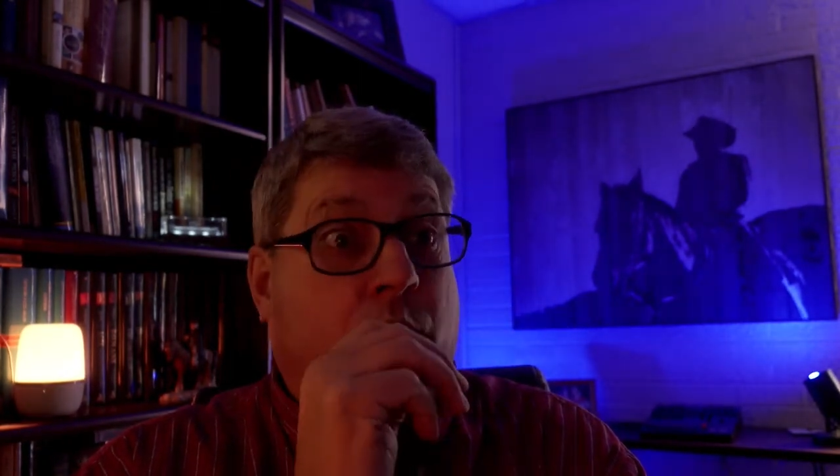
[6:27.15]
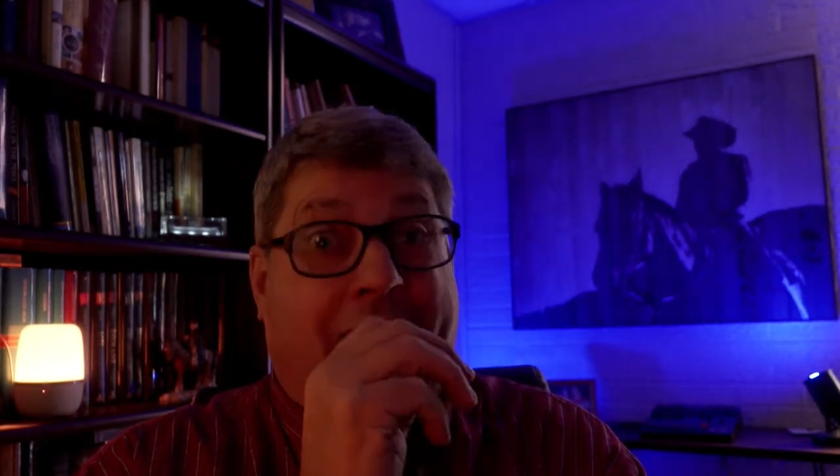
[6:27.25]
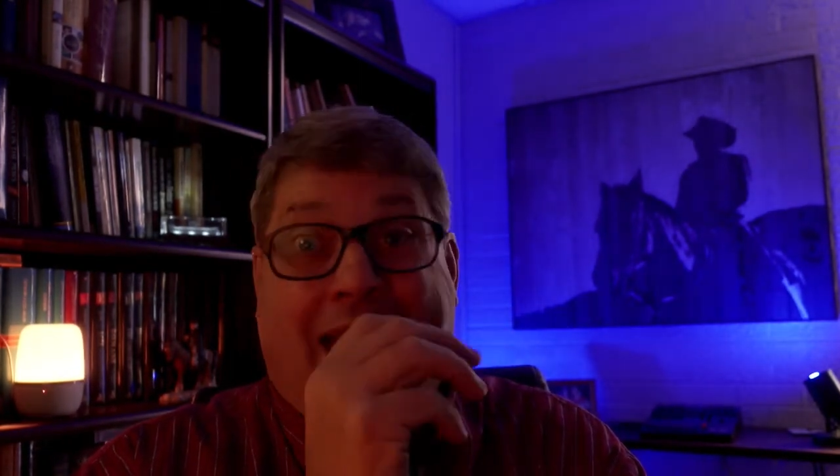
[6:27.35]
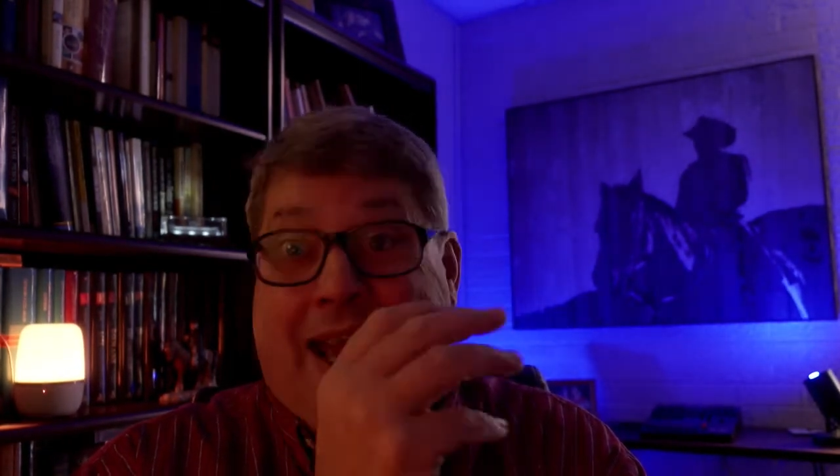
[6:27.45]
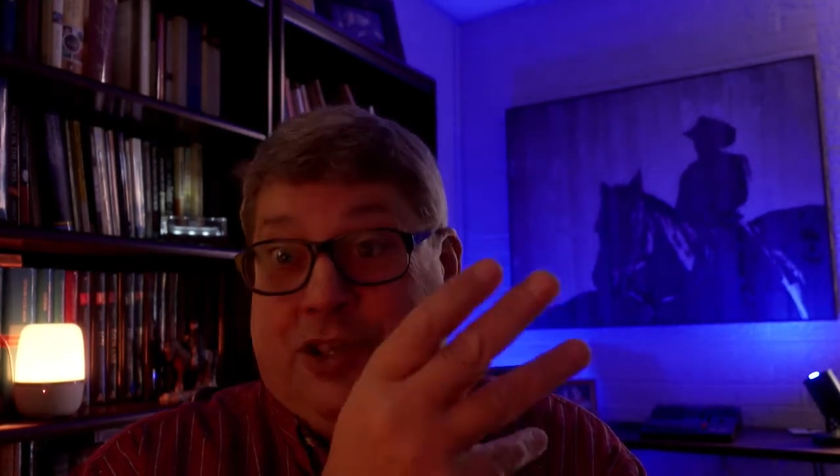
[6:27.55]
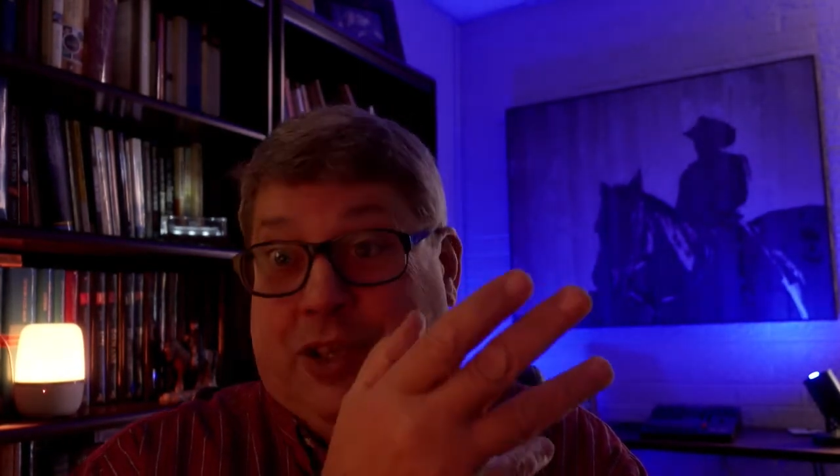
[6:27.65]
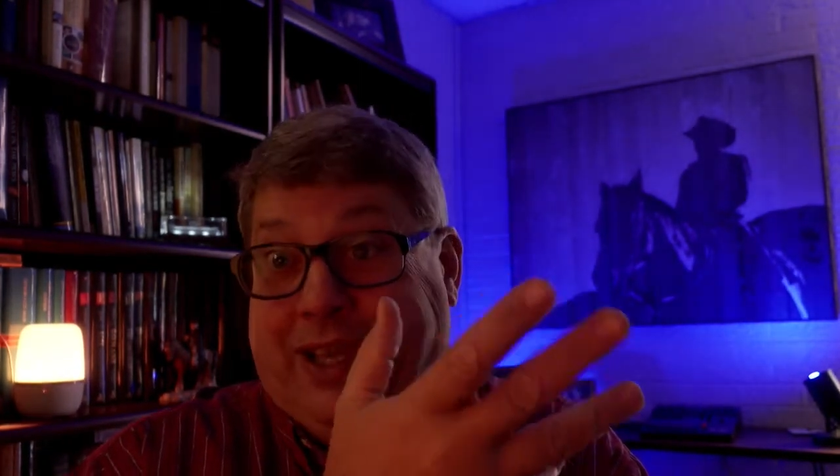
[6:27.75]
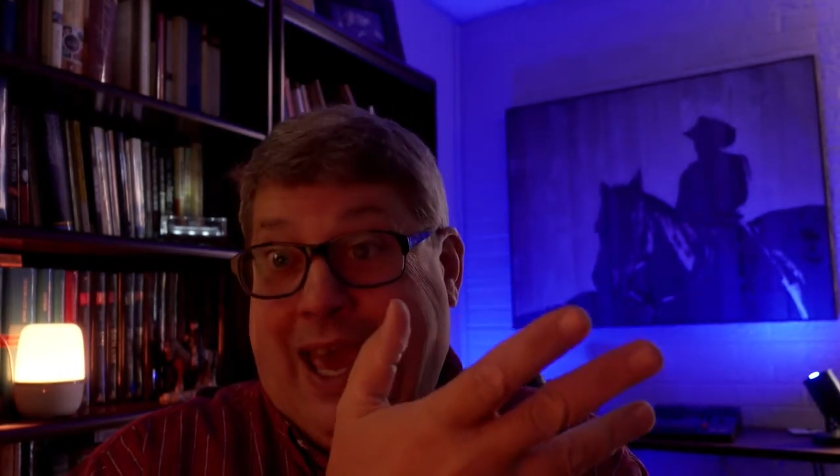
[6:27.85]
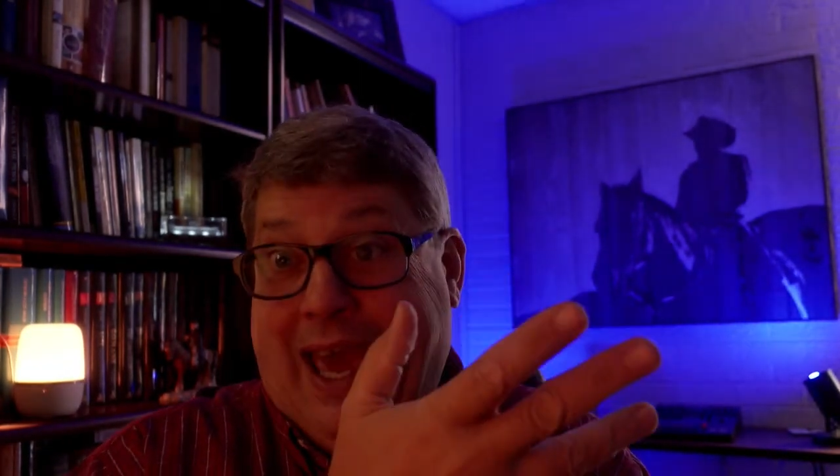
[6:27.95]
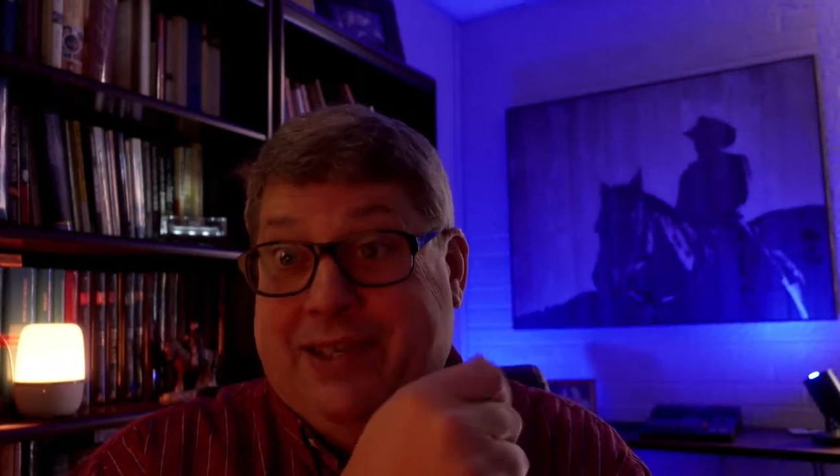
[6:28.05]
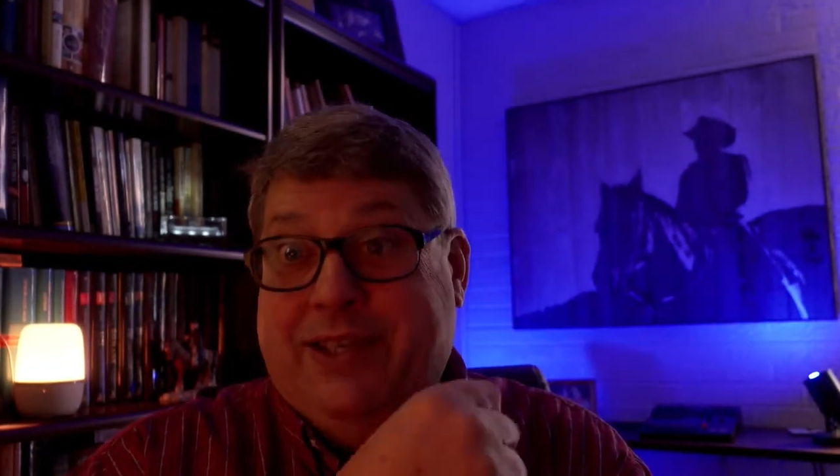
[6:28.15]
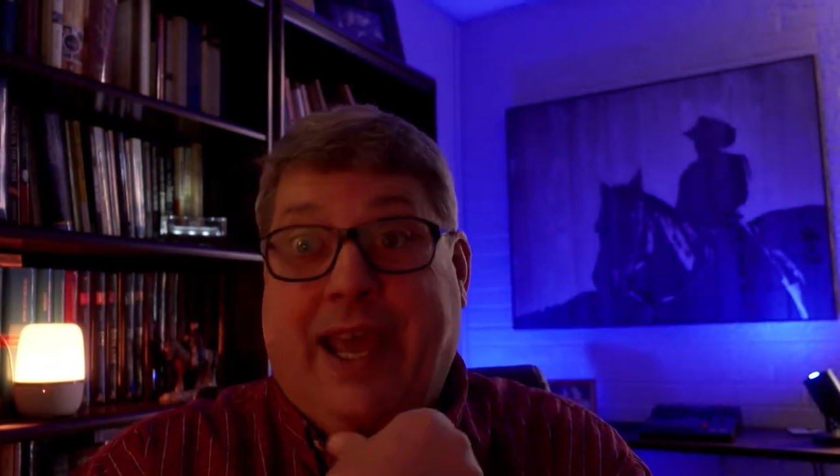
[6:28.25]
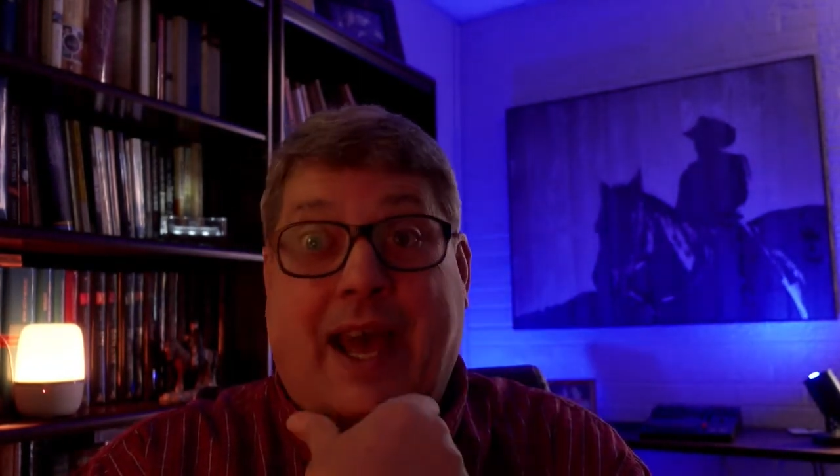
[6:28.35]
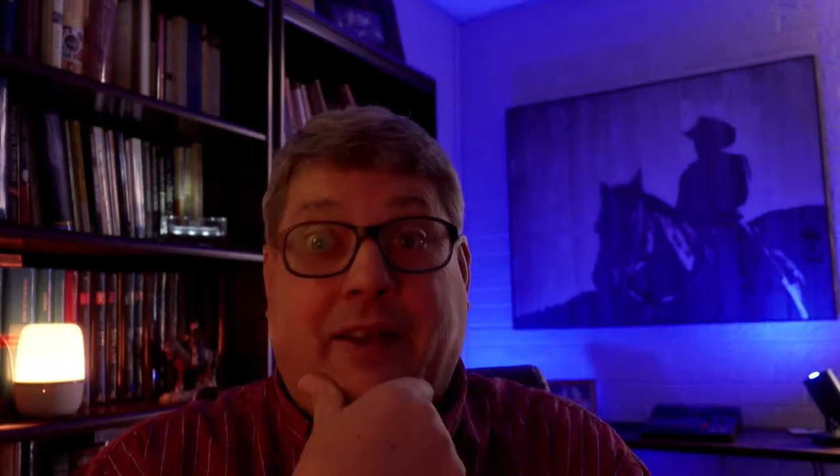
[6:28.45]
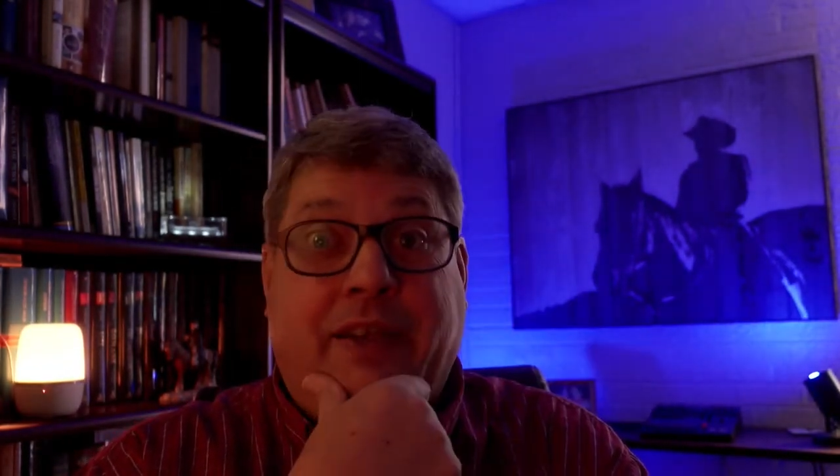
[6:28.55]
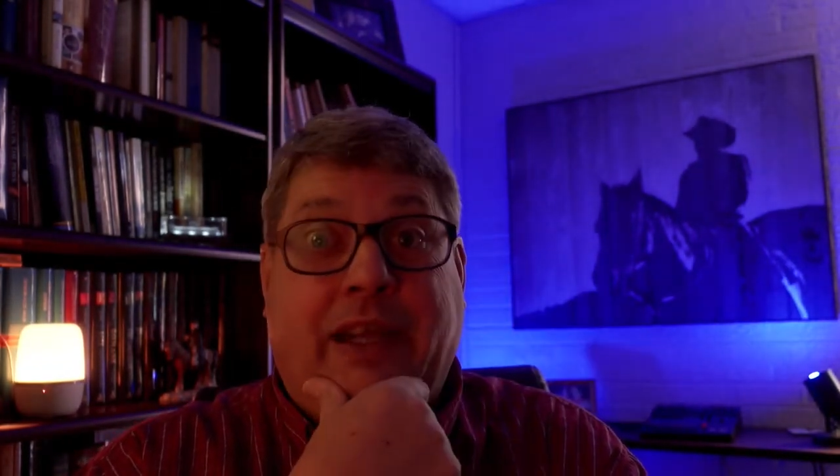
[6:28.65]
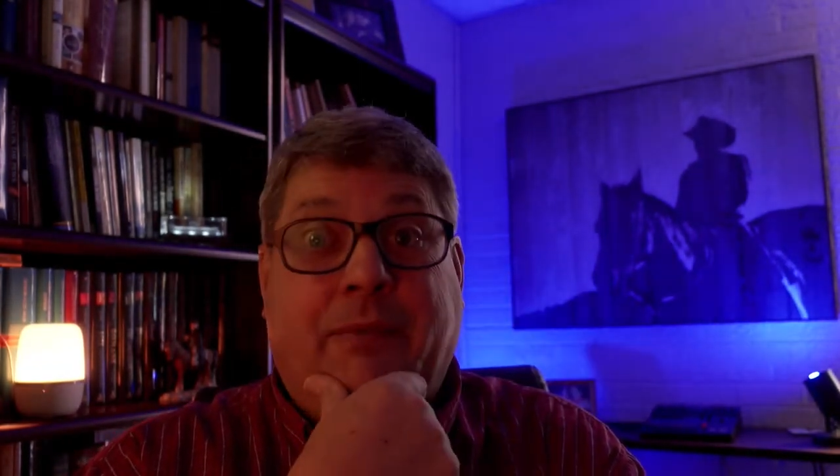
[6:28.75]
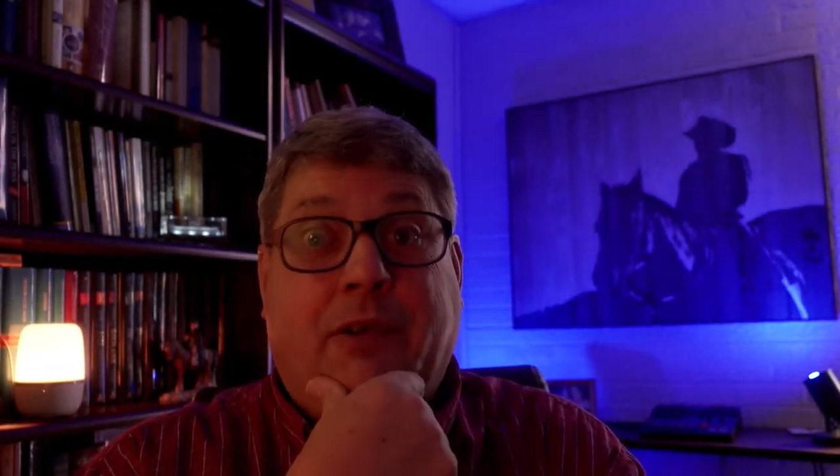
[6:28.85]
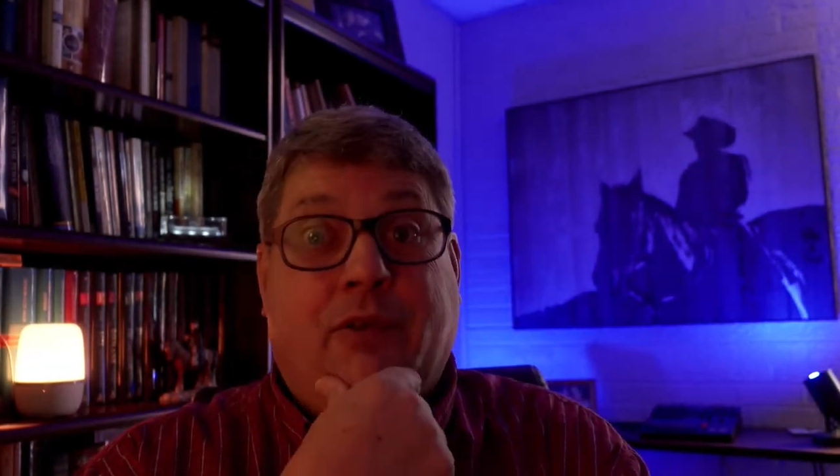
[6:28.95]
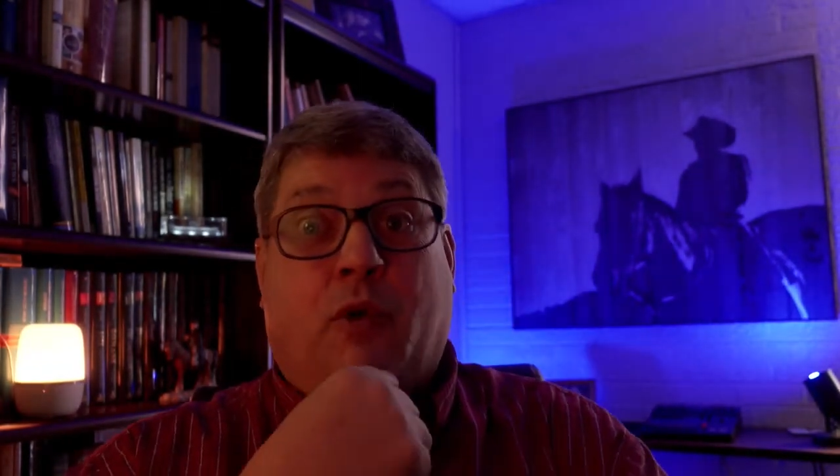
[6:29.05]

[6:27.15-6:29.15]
Were they actually casting out demons?